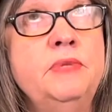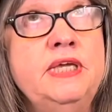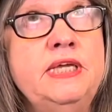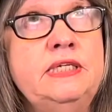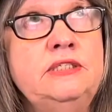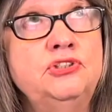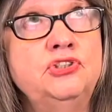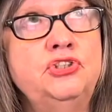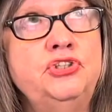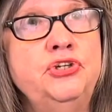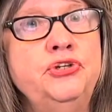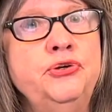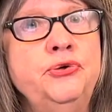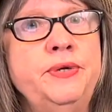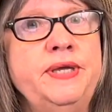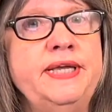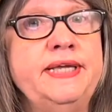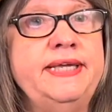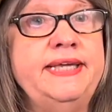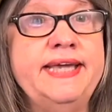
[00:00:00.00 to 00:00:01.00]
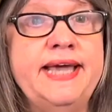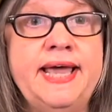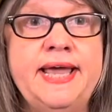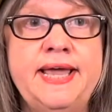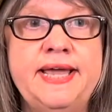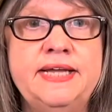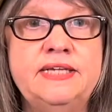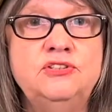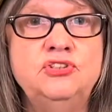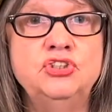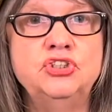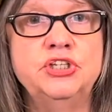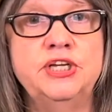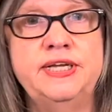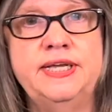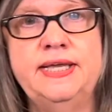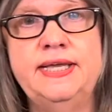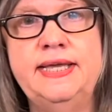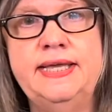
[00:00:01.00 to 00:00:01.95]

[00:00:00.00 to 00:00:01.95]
means to engage